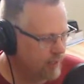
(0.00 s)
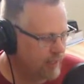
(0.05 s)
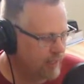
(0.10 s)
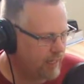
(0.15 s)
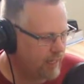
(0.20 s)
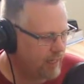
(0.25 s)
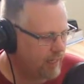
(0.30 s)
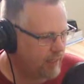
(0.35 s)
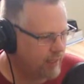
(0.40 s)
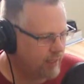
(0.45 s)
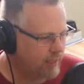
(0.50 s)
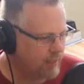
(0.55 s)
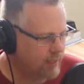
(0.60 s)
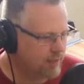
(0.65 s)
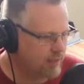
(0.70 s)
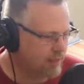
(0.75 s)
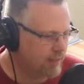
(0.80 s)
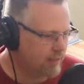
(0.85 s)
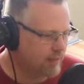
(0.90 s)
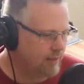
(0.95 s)
the
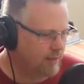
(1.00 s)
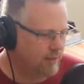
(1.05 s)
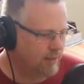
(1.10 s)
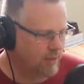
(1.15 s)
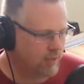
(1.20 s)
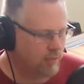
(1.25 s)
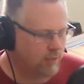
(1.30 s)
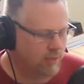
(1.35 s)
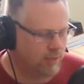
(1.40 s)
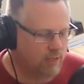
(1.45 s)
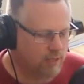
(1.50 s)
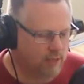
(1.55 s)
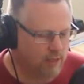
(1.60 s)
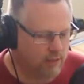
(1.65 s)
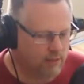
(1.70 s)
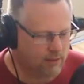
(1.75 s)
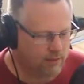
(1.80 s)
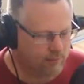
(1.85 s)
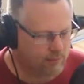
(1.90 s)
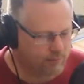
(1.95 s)
80s, this was
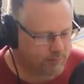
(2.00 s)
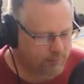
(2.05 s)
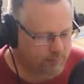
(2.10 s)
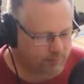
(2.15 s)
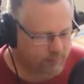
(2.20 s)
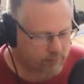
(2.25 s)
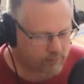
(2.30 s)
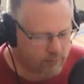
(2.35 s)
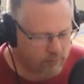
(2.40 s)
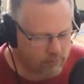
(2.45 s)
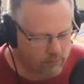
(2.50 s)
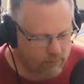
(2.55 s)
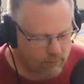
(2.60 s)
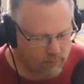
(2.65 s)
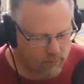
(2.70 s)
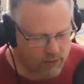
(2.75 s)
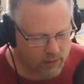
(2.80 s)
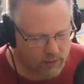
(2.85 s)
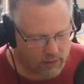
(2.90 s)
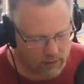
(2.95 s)
one
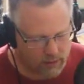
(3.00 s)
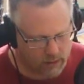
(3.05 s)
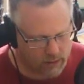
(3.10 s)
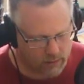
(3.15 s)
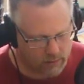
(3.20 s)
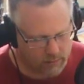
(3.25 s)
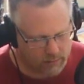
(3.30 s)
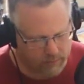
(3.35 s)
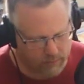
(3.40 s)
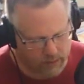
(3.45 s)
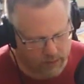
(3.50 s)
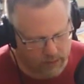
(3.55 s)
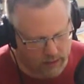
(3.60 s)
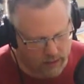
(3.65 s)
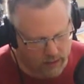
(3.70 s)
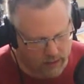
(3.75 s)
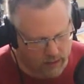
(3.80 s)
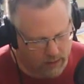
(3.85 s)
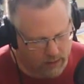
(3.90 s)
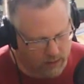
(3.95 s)
of
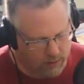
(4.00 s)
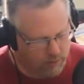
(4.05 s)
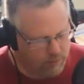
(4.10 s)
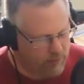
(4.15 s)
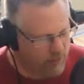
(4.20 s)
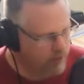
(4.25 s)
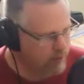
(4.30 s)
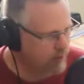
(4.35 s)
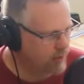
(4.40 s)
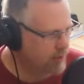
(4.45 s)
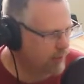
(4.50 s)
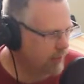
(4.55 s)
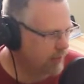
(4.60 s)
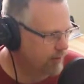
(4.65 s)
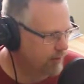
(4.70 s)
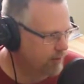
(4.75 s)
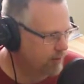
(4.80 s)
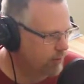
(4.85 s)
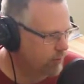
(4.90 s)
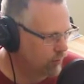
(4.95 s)

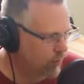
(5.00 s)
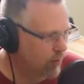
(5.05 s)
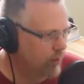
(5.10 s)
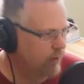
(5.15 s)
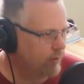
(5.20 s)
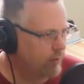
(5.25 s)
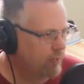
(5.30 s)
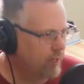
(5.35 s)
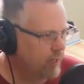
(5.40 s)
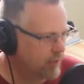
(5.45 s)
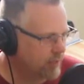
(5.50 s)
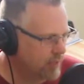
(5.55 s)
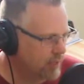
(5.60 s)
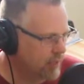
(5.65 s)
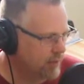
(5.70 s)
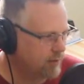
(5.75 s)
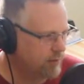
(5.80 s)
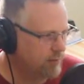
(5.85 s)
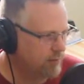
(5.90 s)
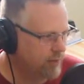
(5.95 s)

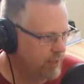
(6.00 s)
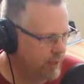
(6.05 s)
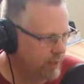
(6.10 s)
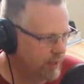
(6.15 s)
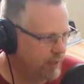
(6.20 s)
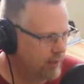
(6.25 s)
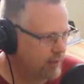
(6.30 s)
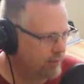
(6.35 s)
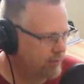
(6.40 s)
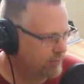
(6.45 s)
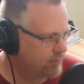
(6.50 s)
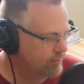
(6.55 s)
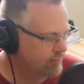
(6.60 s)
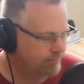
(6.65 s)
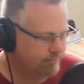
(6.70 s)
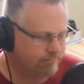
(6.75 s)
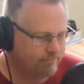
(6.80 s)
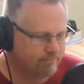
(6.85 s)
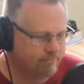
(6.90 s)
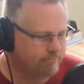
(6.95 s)
Microsoft's big
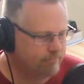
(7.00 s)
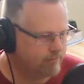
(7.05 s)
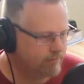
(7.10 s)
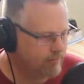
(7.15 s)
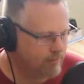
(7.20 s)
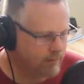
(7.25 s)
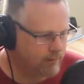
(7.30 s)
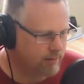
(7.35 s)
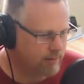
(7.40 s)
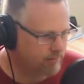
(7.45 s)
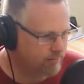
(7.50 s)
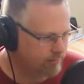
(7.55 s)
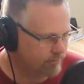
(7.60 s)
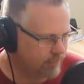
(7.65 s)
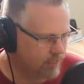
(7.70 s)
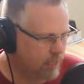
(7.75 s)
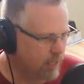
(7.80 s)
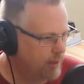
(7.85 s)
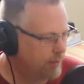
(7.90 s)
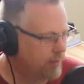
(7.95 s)

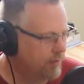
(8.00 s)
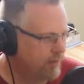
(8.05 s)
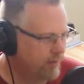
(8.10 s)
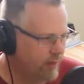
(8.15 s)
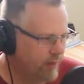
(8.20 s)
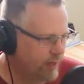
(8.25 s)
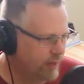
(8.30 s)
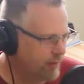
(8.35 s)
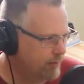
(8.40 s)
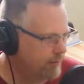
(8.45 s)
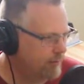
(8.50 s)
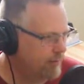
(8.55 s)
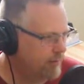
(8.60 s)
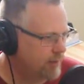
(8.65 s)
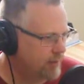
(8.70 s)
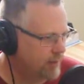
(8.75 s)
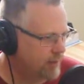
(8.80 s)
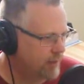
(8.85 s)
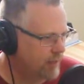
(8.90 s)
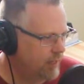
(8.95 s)
claim to fame,
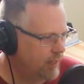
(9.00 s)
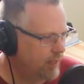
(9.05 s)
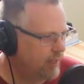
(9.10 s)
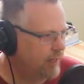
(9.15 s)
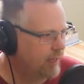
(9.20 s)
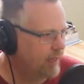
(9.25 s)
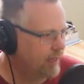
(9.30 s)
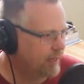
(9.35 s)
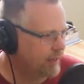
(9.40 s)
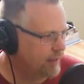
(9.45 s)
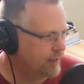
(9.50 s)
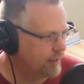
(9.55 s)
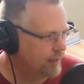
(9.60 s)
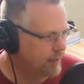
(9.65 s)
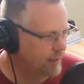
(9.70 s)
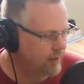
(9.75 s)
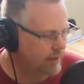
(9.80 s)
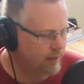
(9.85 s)
that they had